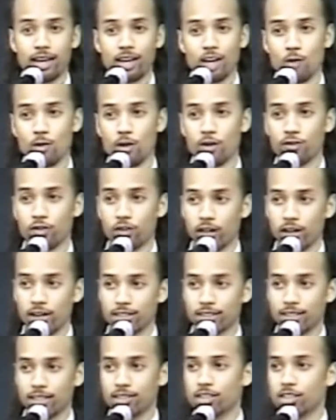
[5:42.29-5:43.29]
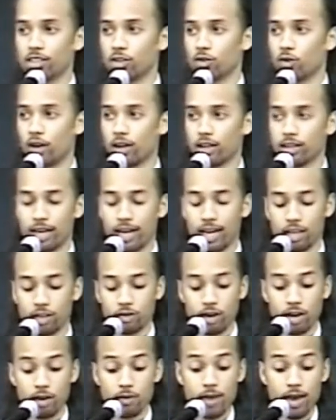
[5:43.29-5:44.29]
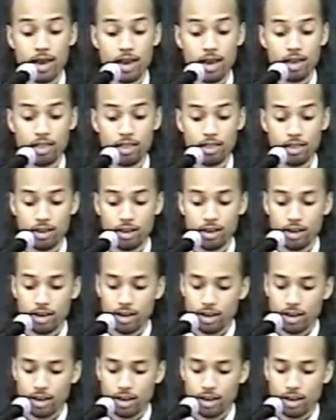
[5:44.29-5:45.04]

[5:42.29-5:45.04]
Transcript: And all my friends, they took regular 8th grade math.